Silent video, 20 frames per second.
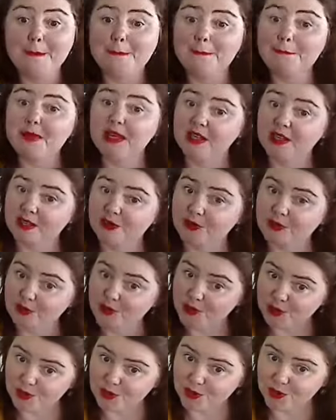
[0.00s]
But if
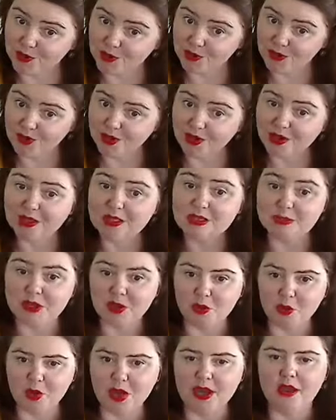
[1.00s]
you
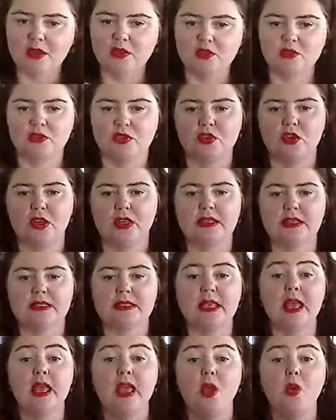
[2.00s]
spend $100,